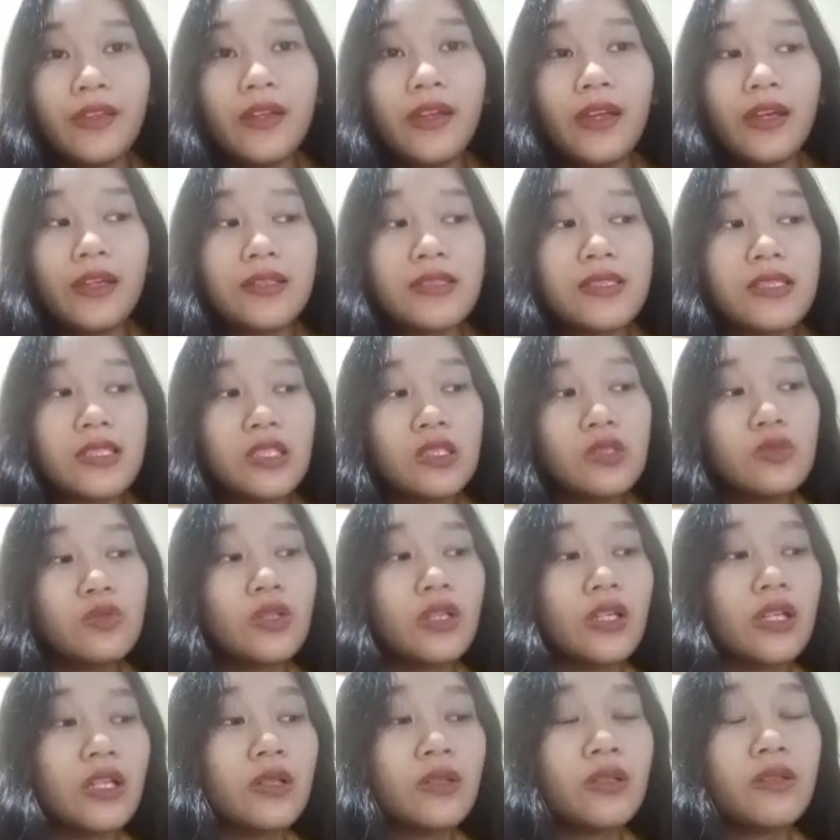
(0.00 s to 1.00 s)
and see you
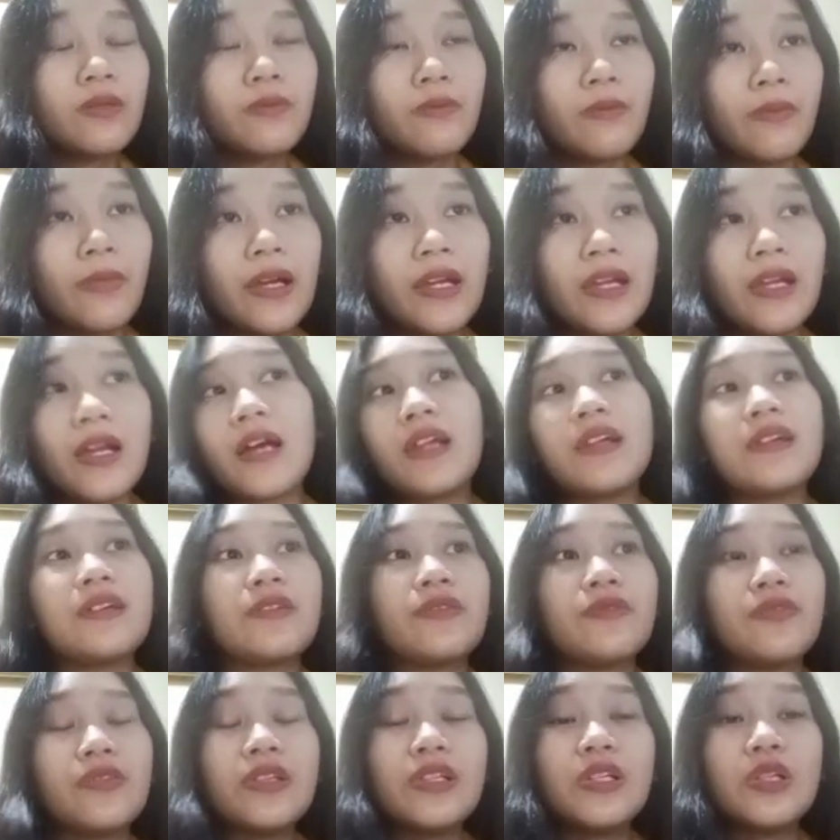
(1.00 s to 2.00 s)
in my other
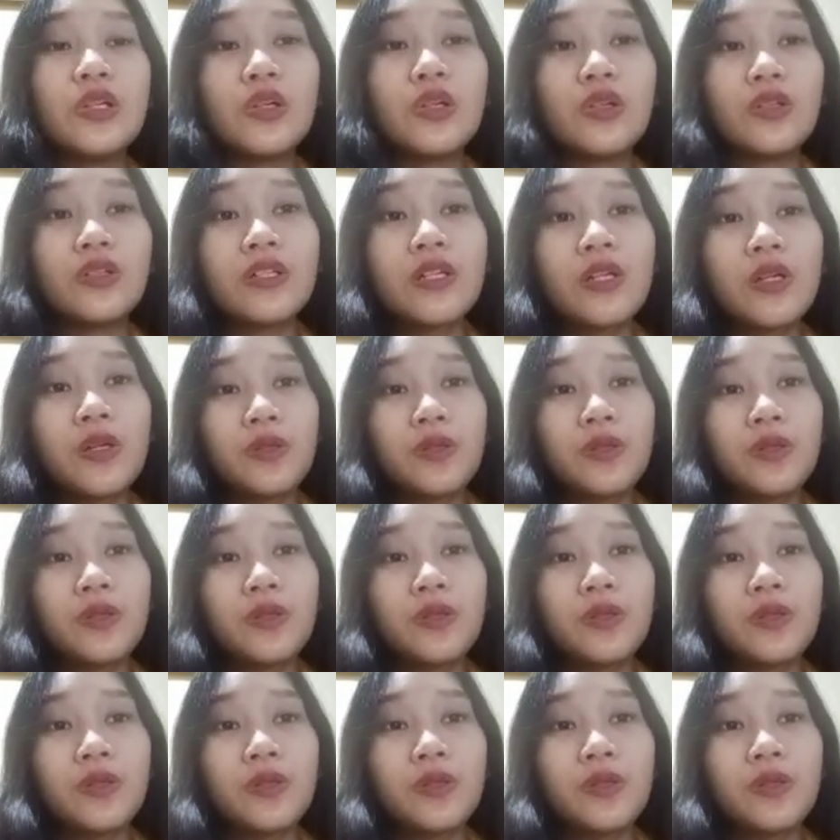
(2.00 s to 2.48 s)
video.